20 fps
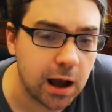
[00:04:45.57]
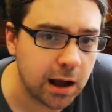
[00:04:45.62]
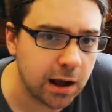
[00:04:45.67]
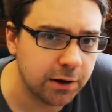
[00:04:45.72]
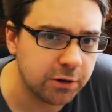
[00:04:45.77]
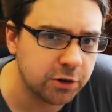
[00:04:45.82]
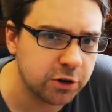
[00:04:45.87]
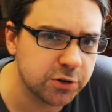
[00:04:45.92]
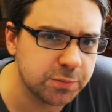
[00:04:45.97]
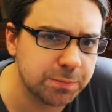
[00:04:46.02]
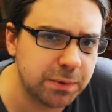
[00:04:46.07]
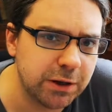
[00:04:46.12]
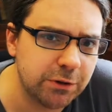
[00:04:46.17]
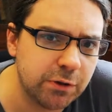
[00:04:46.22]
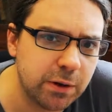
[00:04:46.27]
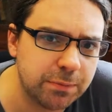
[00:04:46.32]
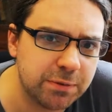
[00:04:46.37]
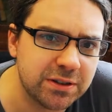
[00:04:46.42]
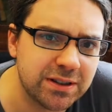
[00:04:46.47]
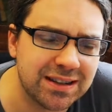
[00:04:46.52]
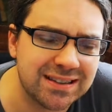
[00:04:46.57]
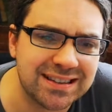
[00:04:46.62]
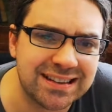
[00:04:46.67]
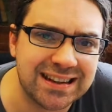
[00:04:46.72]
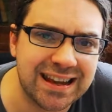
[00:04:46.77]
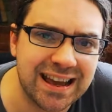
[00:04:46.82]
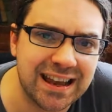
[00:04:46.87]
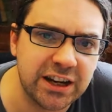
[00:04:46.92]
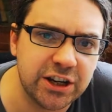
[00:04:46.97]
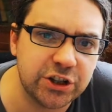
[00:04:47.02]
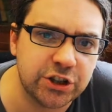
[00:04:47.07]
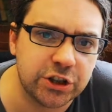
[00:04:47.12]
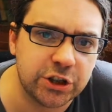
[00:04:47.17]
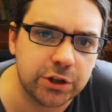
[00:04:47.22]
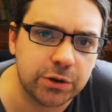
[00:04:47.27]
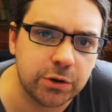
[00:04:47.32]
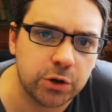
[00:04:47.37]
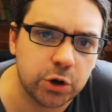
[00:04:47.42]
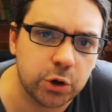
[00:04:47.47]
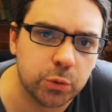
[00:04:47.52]
And because B represents an
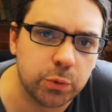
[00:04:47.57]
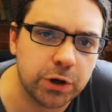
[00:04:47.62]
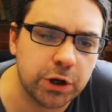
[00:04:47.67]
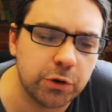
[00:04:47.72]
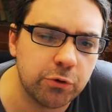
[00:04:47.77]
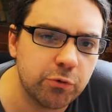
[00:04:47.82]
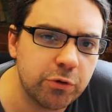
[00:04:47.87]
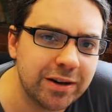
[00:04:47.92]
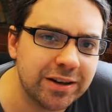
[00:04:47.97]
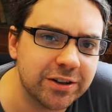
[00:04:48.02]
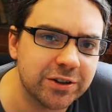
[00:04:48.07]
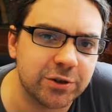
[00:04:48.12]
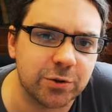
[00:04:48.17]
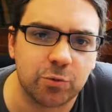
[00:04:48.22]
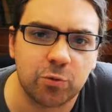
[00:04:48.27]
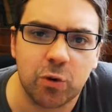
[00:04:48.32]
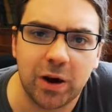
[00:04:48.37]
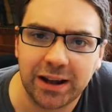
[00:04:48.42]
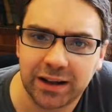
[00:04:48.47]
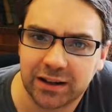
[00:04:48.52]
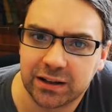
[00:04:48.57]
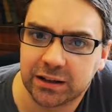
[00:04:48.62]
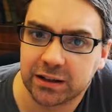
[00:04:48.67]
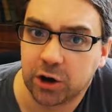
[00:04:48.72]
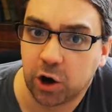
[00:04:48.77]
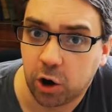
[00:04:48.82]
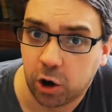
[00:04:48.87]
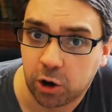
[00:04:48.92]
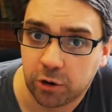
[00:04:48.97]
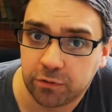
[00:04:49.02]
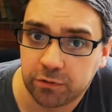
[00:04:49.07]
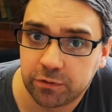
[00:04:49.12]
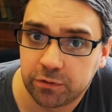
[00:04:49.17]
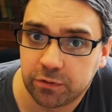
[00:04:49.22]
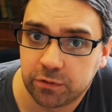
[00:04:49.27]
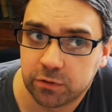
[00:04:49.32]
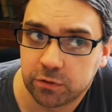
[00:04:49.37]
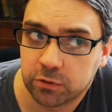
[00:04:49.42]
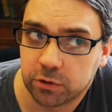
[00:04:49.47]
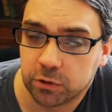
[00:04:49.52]
energy, we can read it directly
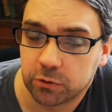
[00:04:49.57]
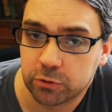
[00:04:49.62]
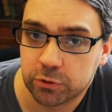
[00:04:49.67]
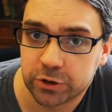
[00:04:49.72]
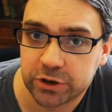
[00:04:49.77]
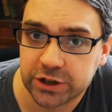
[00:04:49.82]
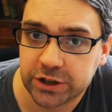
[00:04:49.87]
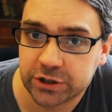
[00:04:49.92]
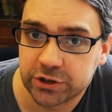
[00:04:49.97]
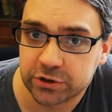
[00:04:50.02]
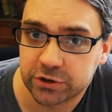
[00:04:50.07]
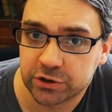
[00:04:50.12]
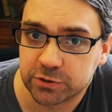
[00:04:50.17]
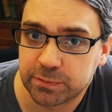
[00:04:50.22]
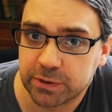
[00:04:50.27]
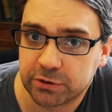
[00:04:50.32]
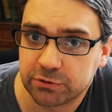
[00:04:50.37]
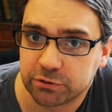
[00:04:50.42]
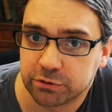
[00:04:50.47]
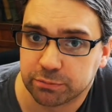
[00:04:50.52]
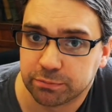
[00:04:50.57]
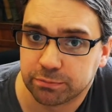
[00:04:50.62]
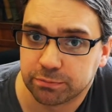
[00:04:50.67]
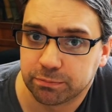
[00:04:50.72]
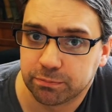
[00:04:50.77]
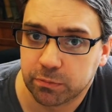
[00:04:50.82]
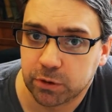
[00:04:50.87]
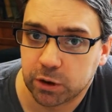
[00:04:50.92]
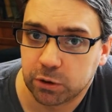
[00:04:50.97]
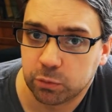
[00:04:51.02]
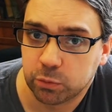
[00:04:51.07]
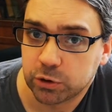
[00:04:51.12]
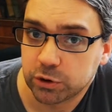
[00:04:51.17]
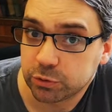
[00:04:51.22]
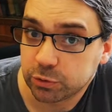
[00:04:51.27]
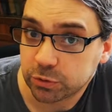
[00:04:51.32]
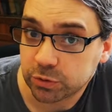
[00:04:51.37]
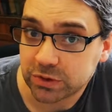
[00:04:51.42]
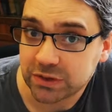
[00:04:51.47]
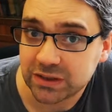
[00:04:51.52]
off a rotational spectrum,
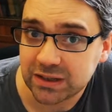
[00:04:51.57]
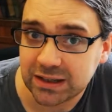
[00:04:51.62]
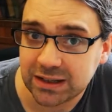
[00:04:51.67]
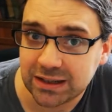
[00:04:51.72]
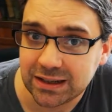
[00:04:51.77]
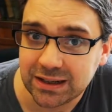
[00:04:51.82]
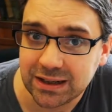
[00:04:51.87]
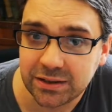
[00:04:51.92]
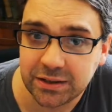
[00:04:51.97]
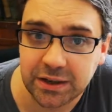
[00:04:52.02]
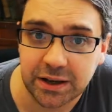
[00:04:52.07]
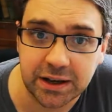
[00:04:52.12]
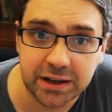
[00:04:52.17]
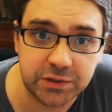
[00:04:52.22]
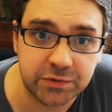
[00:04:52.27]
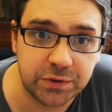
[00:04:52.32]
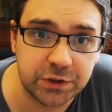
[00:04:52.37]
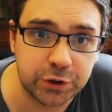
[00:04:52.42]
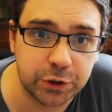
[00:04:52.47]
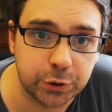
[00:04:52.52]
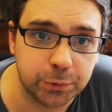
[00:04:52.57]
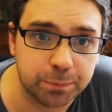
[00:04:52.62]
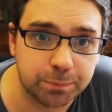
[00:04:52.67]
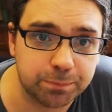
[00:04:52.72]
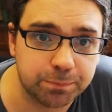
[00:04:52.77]
which we'll see in the next video.